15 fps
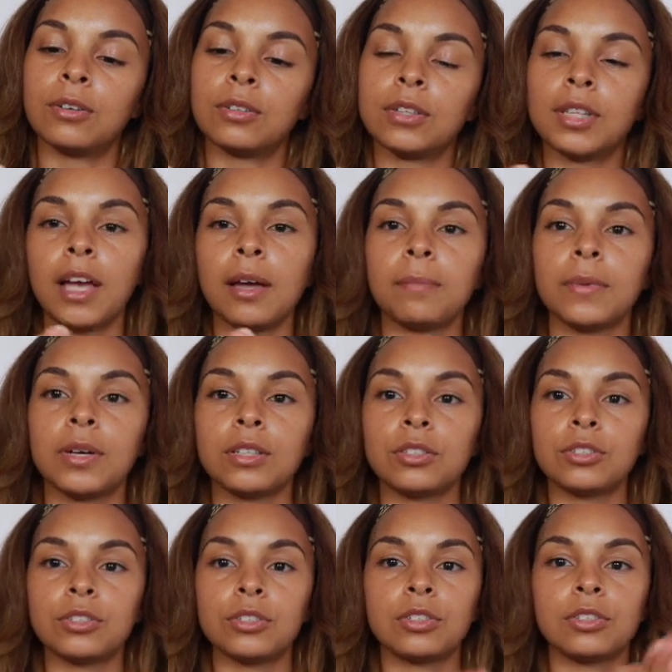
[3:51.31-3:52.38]
that
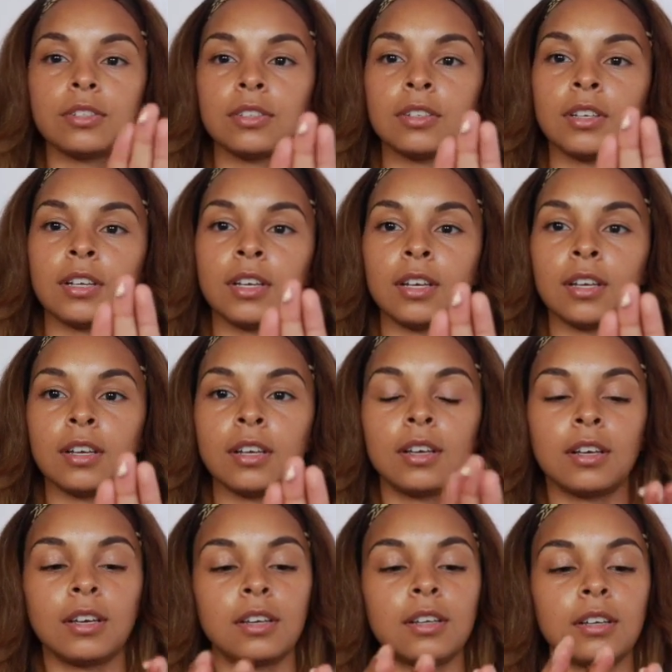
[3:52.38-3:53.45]
much,
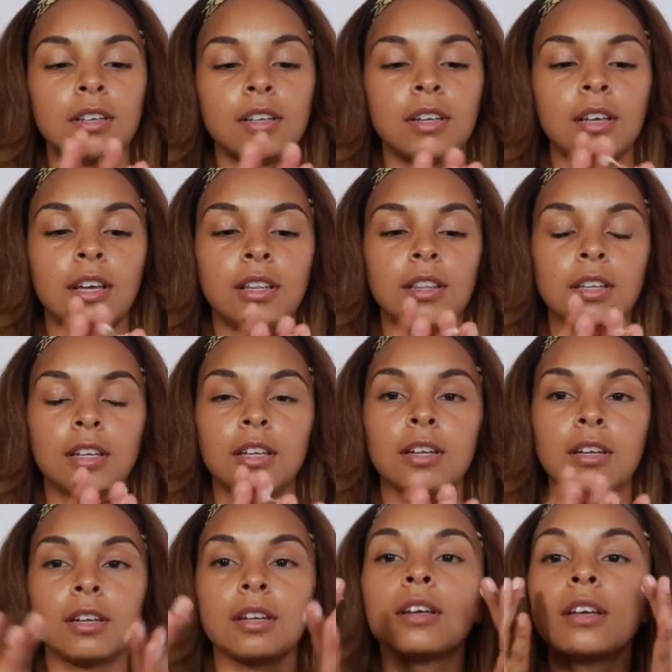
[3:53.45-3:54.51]
and
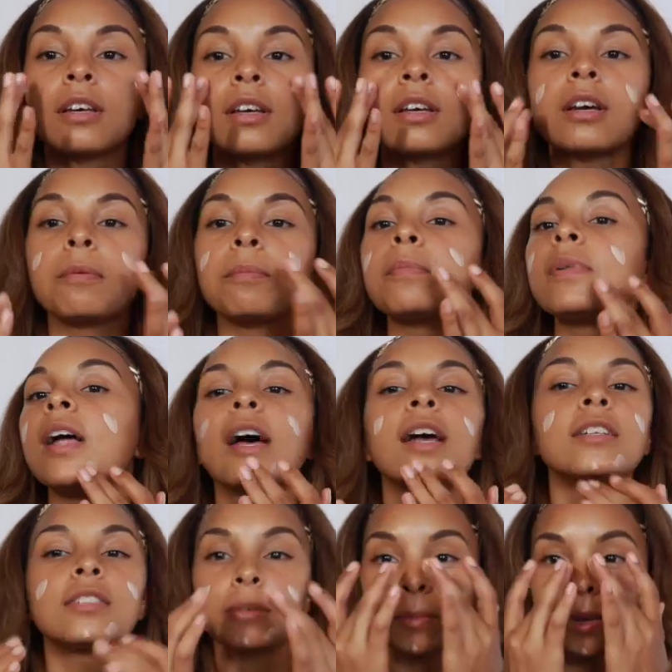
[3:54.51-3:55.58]
then apply
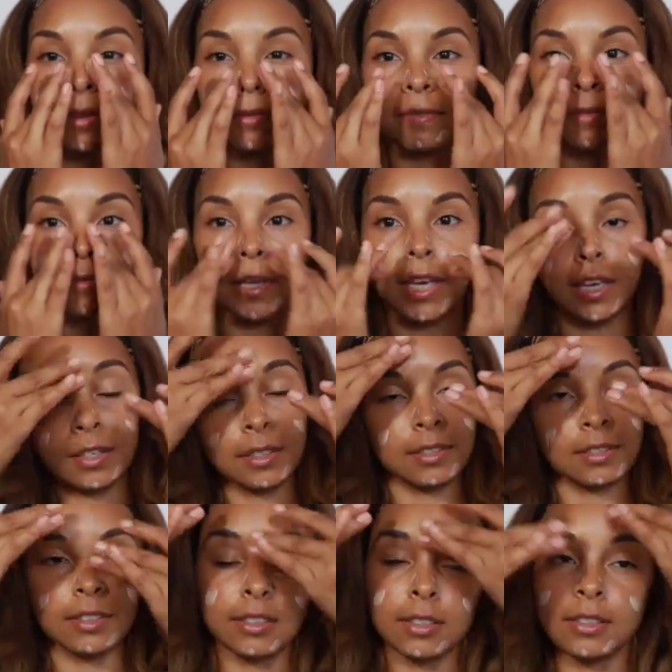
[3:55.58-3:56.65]
to my face.